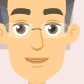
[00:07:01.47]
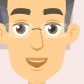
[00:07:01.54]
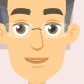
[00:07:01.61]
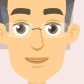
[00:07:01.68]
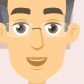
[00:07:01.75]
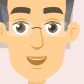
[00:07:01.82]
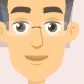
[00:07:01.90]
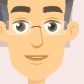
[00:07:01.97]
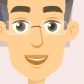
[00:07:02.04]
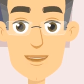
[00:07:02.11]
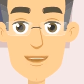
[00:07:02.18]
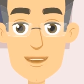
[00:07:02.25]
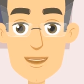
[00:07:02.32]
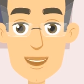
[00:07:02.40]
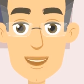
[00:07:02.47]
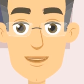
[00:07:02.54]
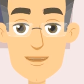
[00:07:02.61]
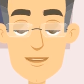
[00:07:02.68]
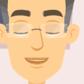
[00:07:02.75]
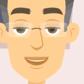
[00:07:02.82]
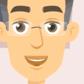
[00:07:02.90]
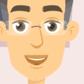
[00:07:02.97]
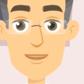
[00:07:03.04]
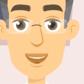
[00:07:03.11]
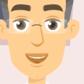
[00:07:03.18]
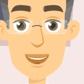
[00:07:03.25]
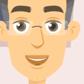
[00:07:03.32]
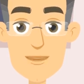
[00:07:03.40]
puts pressure on the surrounding
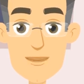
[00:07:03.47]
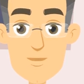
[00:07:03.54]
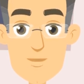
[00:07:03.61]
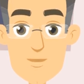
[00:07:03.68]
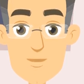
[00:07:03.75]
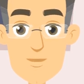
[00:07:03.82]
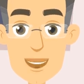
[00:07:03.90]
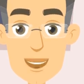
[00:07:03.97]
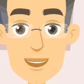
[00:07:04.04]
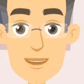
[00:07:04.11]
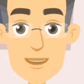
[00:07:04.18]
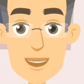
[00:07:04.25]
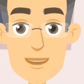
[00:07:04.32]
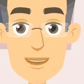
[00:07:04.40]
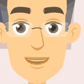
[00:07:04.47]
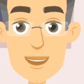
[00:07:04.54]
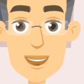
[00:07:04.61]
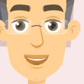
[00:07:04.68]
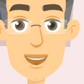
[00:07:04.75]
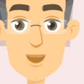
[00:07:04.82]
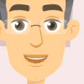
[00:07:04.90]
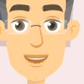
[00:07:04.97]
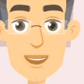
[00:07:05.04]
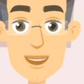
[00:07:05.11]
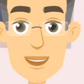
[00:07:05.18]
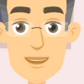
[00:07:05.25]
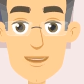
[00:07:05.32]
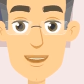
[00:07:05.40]
structures, contributing to stiffness
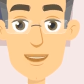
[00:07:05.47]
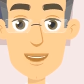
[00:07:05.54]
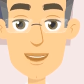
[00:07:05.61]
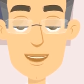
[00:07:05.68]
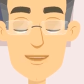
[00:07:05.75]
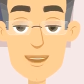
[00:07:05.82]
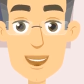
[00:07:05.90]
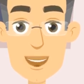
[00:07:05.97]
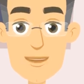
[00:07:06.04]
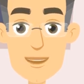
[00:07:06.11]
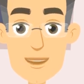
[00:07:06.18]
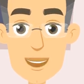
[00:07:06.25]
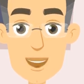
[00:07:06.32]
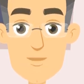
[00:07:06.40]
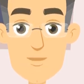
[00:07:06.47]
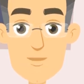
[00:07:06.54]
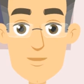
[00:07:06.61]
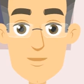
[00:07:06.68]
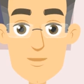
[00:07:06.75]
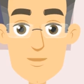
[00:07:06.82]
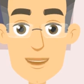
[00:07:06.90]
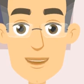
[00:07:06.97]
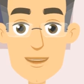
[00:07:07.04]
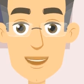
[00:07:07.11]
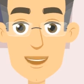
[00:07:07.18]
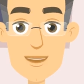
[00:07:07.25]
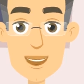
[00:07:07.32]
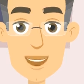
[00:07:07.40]
and limited range of motion.
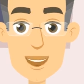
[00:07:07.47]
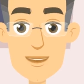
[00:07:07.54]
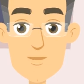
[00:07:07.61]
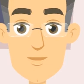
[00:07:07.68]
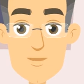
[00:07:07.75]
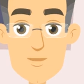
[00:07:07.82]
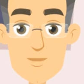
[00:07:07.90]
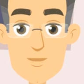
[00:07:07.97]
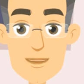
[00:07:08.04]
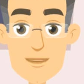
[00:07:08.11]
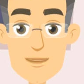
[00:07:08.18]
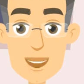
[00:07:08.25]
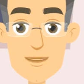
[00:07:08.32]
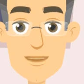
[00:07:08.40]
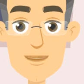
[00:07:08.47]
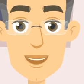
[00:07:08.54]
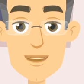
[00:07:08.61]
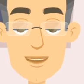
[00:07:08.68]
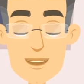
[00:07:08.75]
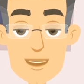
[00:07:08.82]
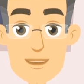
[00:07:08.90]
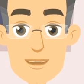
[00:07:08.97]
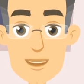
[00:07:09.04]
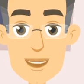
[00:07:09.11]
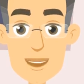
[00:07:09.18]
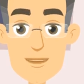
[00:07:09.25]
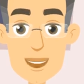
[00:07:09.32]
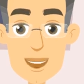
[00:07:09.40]
Additionally, nerve endings in the area
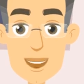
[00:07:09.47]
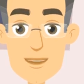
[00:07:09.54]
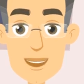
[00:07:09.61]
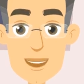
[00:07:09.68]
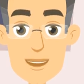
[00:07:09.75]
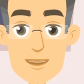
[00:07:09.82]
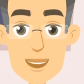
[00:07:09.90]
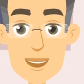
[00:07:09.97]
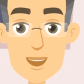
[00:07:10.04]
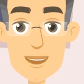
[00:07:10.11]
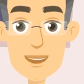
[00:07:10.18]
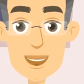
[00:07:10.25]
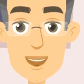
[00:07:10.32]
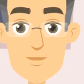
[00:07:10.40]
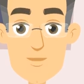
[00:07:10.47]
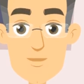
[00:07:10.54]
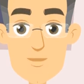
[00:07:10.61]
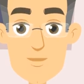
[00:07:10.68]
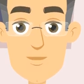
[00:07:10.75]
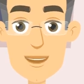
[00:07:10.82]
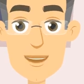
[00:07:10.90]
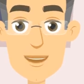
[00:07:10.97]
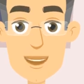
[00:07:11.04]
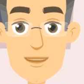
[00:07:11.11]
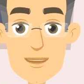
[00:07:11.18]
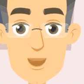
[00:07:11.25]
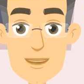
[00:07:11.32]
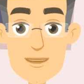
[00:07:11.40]
may become sensitized, causing
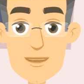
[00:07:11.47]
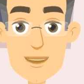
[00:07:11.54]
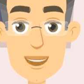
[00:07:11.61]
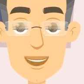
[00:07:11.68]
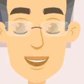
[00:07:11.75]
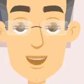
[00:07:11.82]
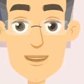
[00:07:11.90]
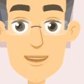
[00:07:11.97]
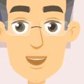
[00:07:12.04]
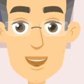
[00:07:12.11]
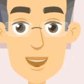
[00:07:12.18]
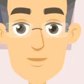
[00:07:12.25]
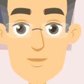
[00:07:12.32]
pain and discomfort.